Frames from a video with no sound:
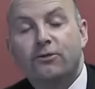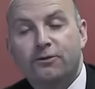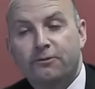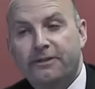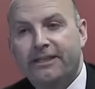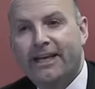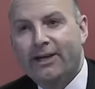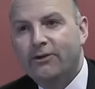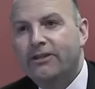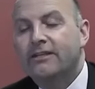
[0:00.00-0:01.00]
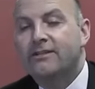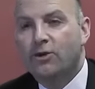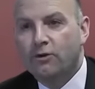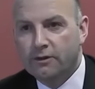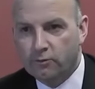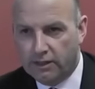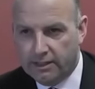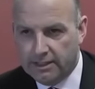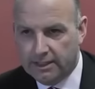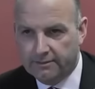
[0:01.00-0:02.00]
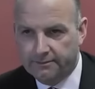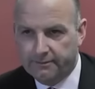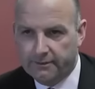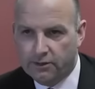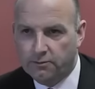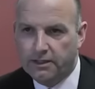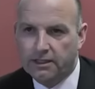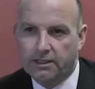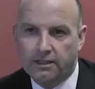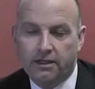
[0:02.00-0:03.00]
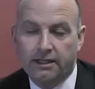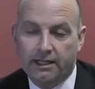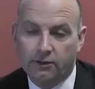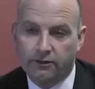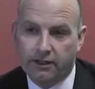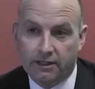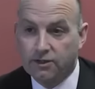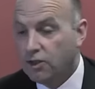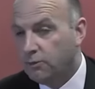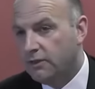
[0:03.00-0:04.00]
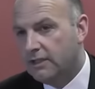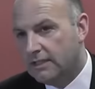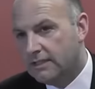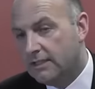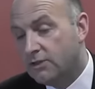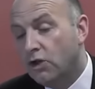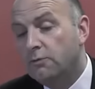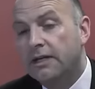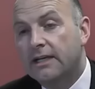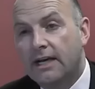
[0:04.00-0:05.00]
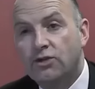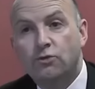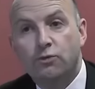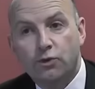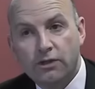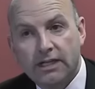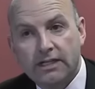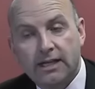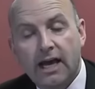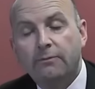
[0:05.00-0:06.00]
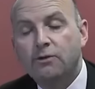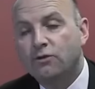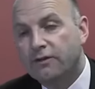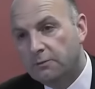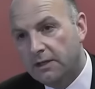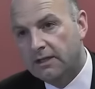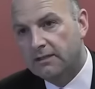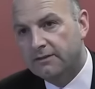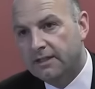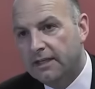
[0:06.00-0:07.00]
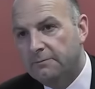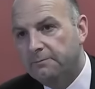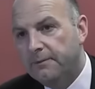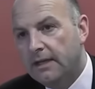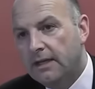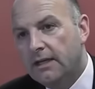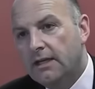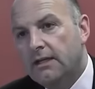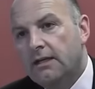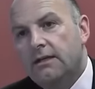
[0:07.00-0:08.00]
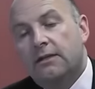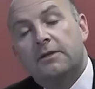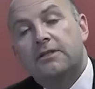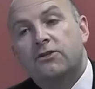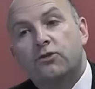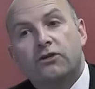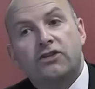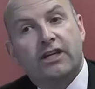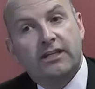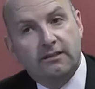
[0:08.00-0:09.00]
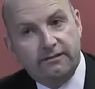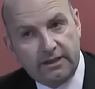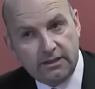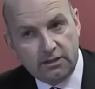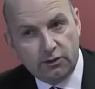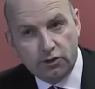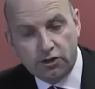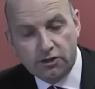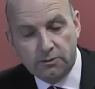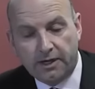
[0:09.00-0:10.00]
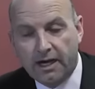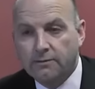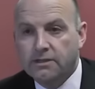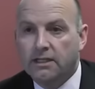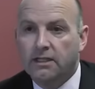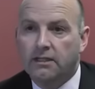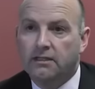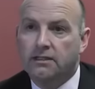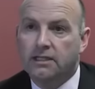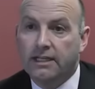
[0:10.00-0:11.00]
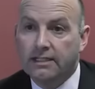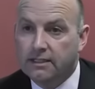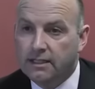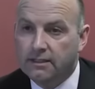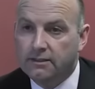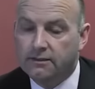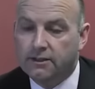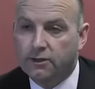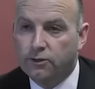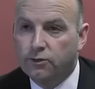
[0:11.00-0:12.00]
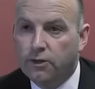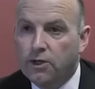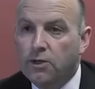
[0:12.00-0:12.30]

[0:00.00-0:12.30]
go from being healthy and solvent one day to being unhealthy and in trouble the next day. It's normally a gradual process. It happens over a period of time. The business owner is trying to find solutions, perhaps thinking there's light at the end of the tunnel,